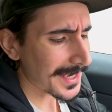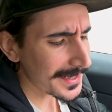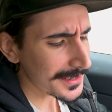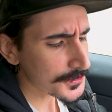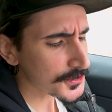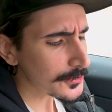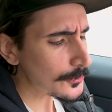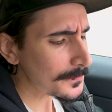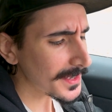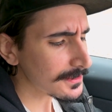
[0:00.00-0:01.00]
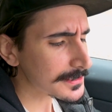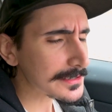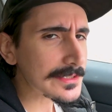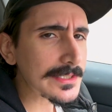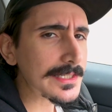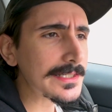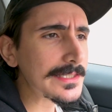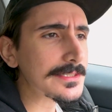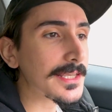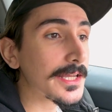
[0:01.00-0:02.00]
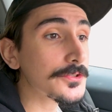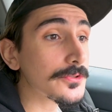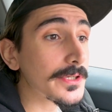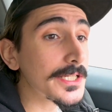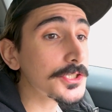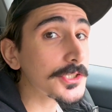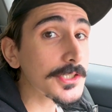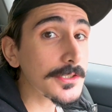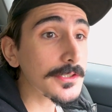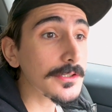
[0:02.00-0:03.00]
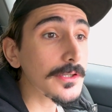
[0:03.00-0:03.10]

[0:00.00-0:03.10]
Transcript: I assume that's an exaggeration.